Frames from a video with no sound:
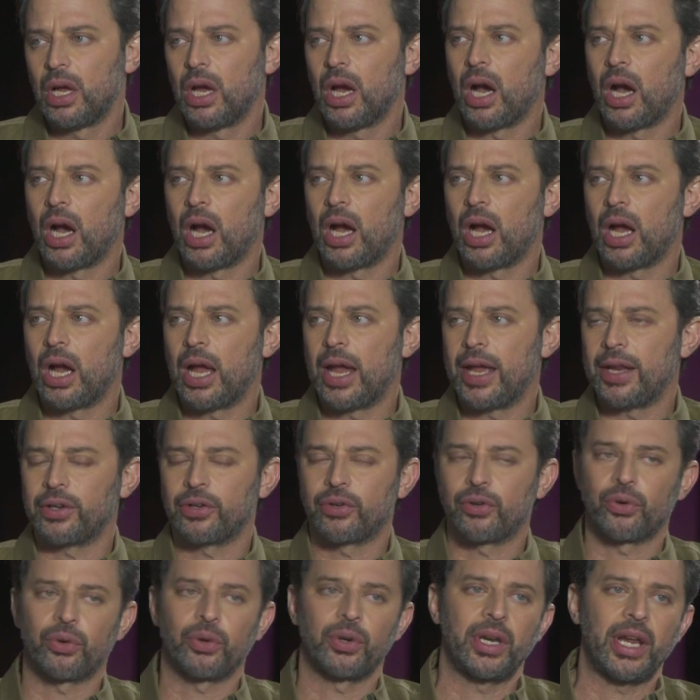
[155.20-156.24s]
and
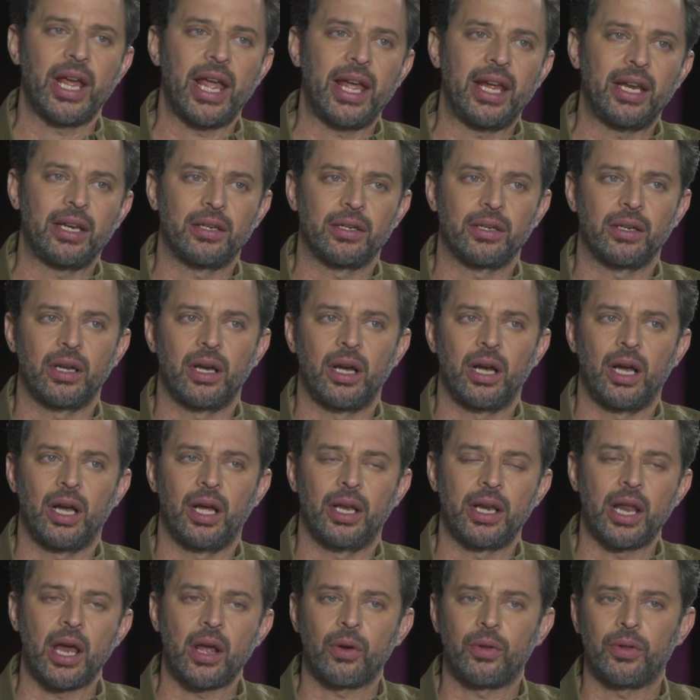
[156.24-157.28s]
create
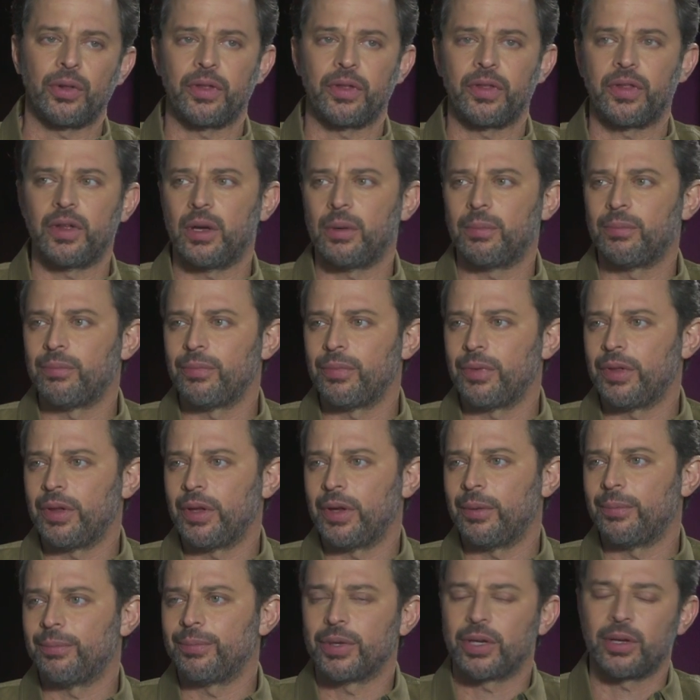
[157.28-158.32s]
not only the
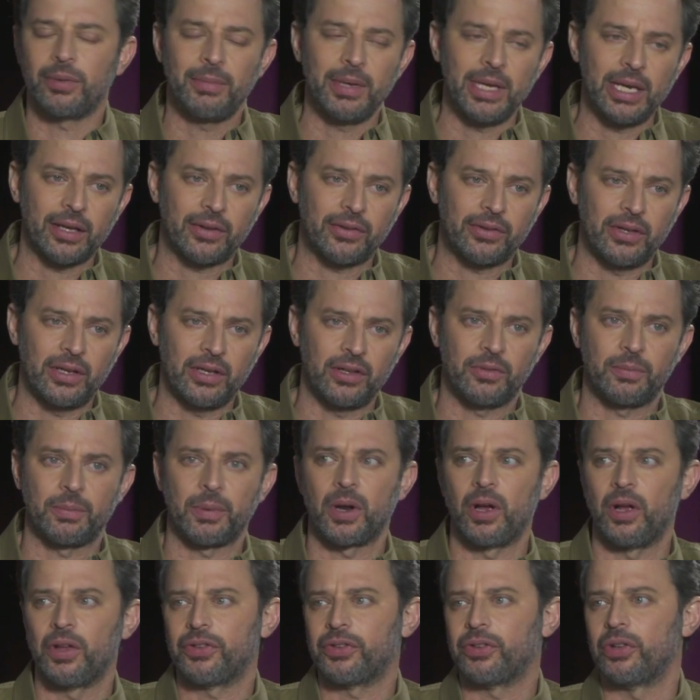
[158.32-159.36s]
comedic scenes, but
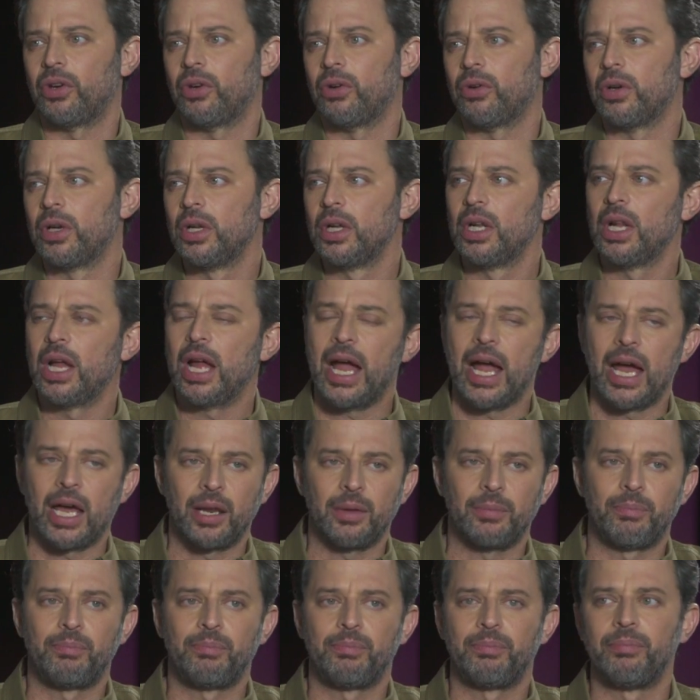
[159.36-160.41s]
also how
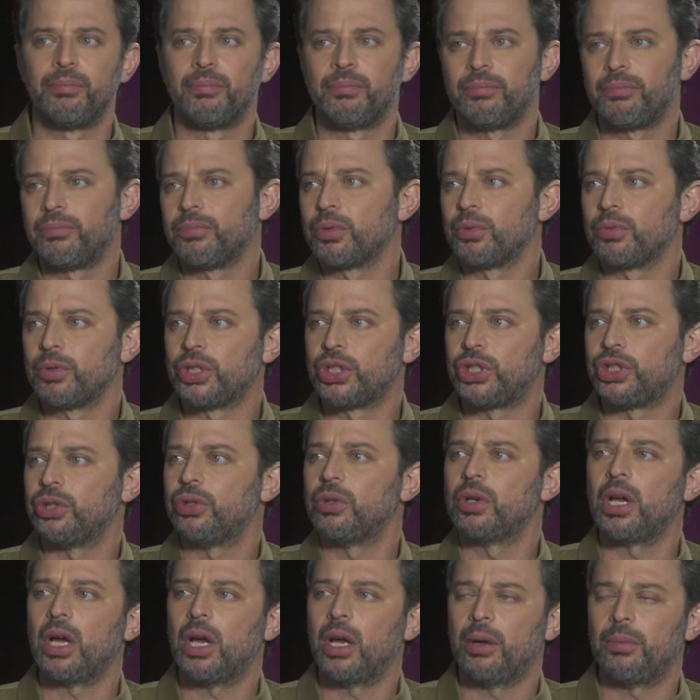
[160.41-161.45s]
to
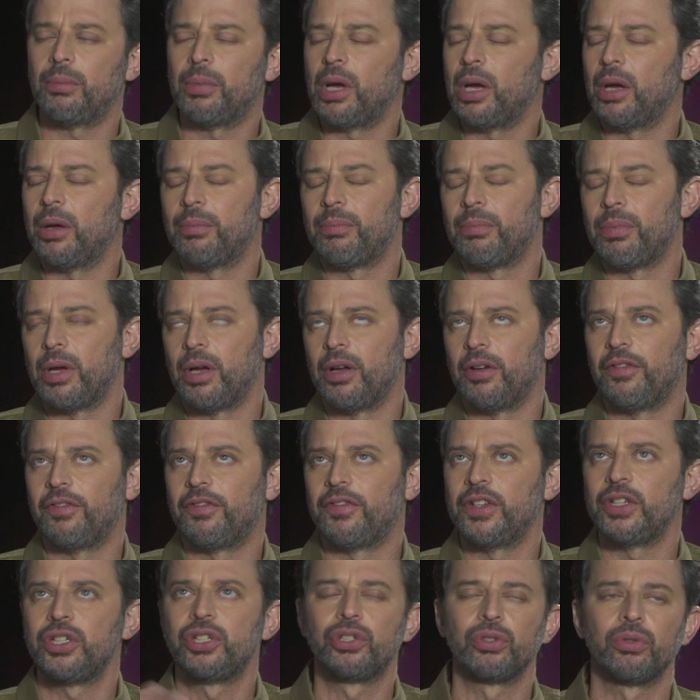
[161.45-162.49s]
shoot a
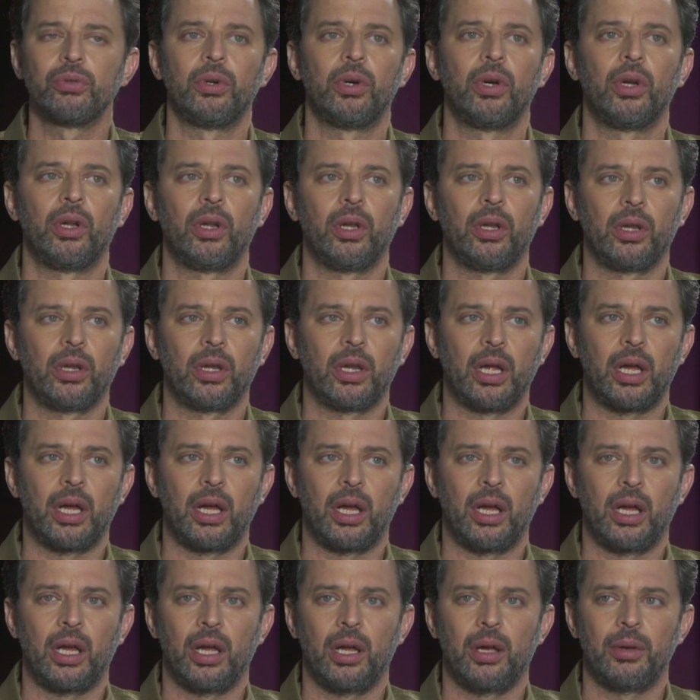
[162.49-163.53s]
visual
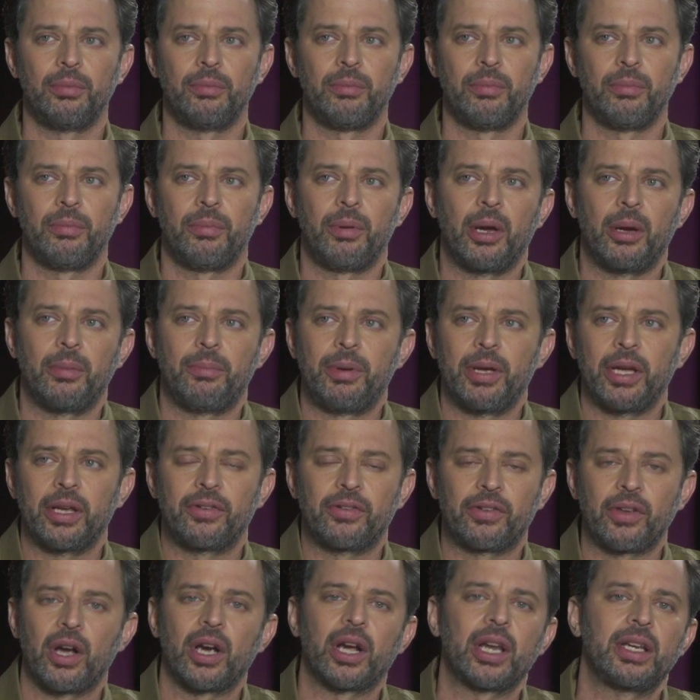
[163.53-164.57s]
a big
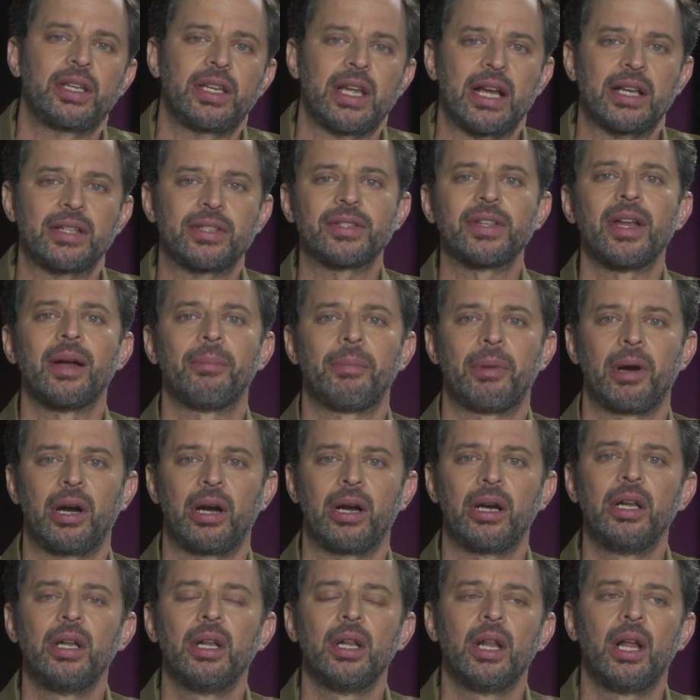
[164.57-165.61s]
song and dance number,
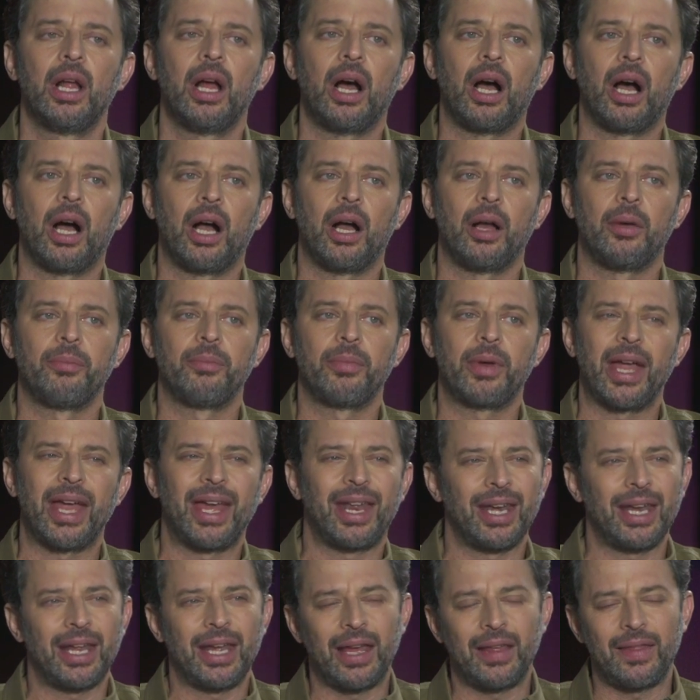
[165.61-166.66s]

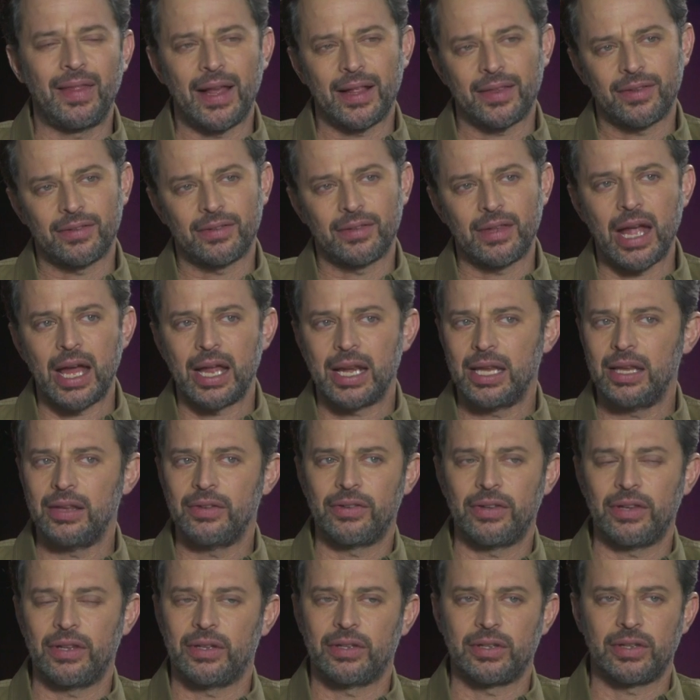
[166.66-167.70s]
and that's not
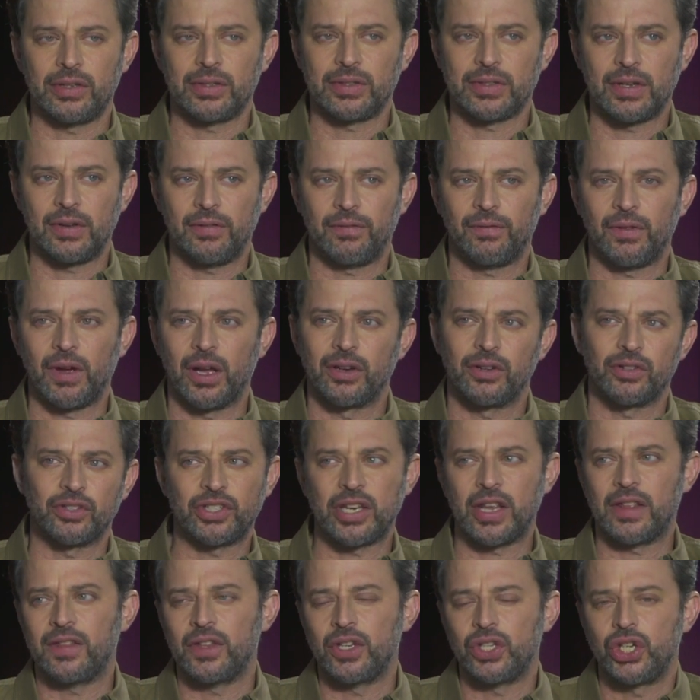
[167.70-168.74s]
easy to
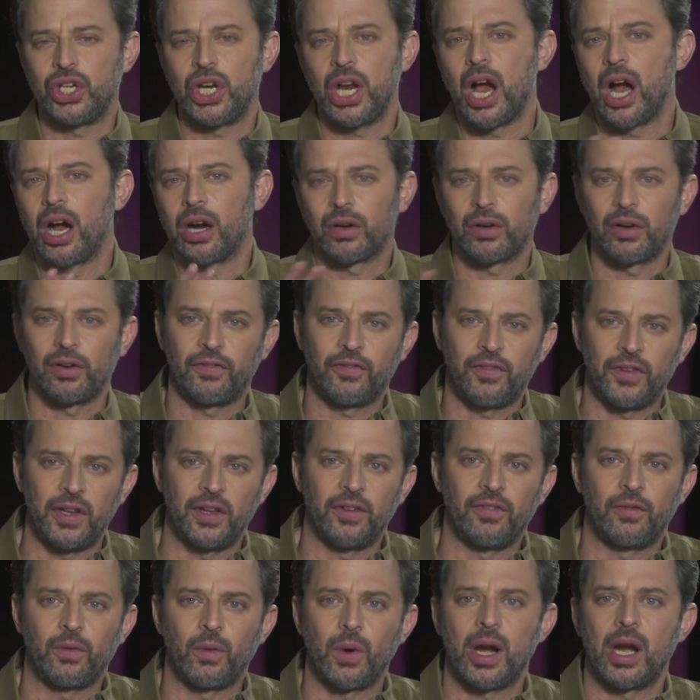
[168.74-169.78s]
understand the geography
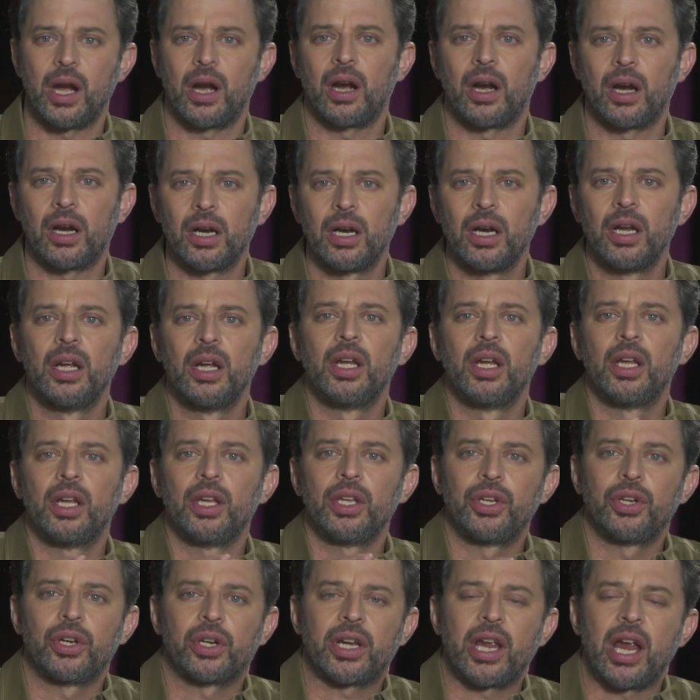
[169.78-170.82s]
of where
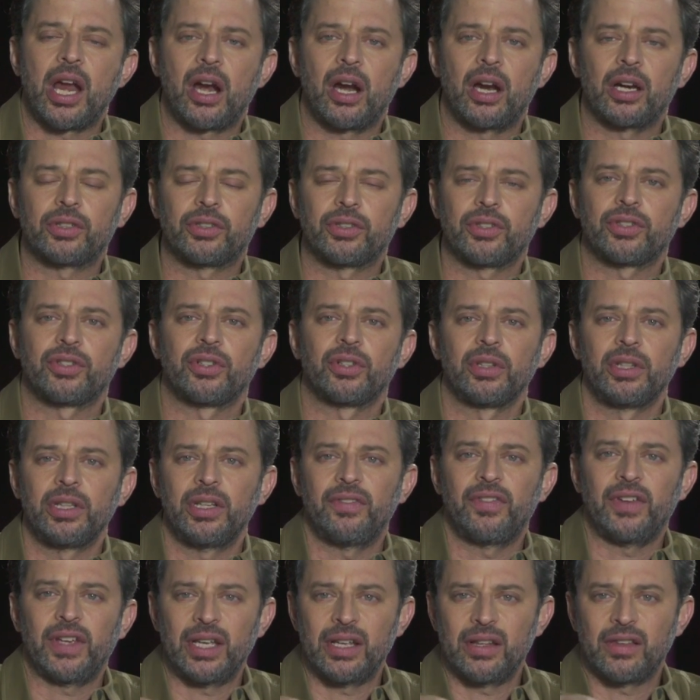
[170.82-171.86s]
your characters are
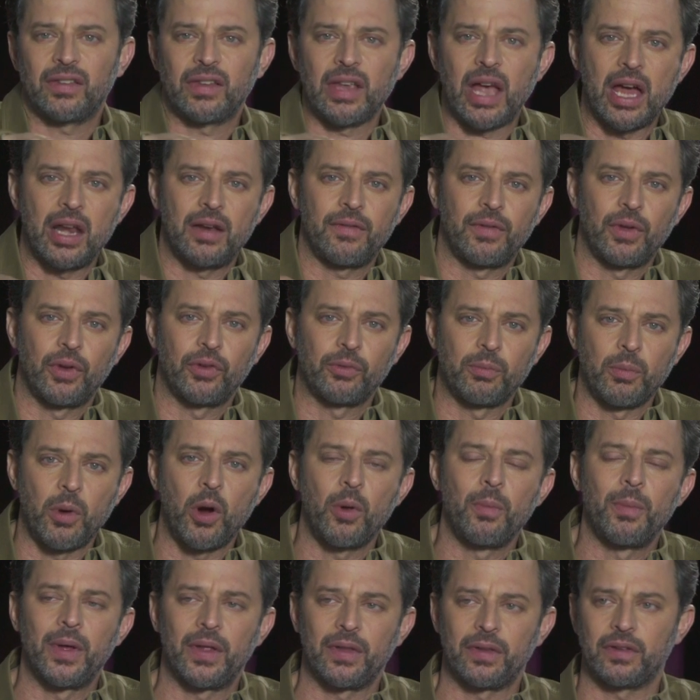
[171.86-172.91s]
living inside of those
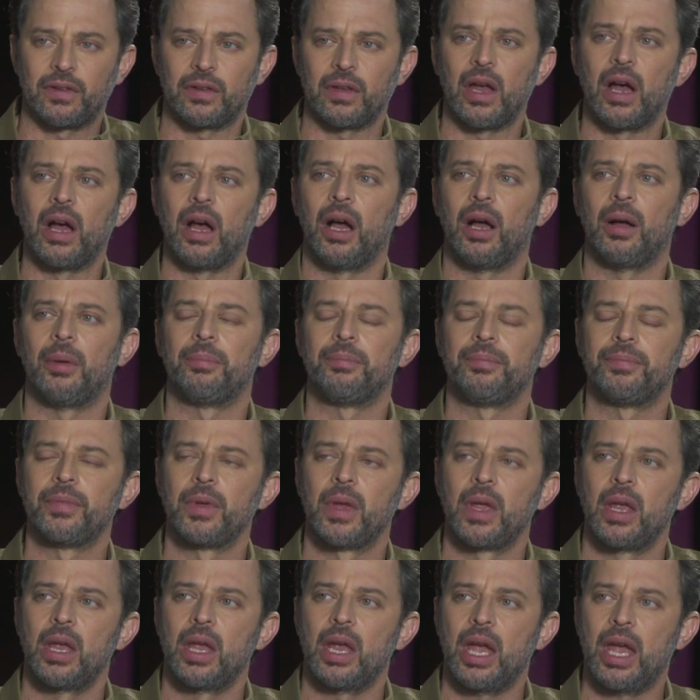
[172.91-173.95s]
moments,
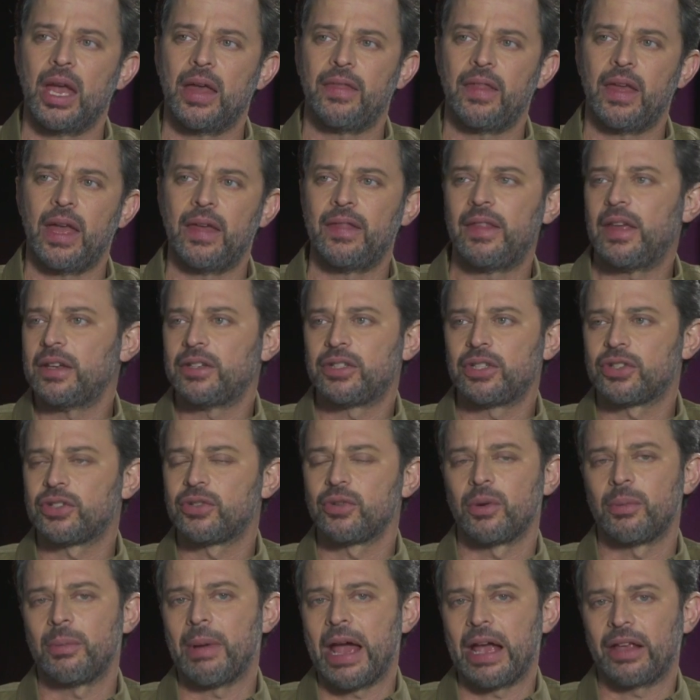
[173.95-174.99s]
and they just
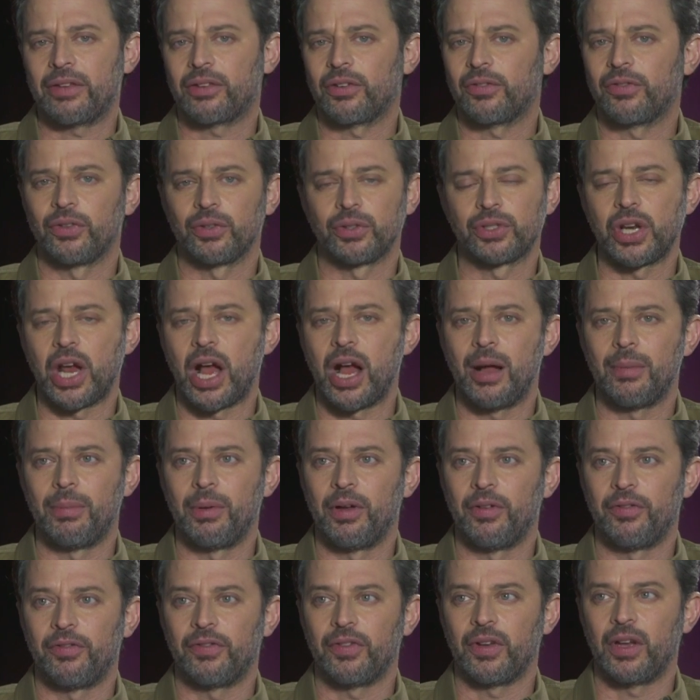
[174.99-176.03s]
do a masterful job
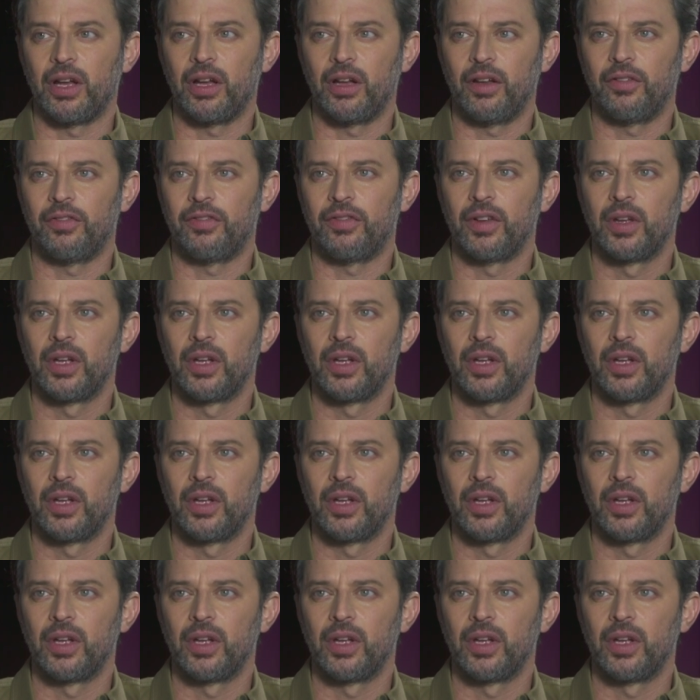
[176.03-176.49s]
of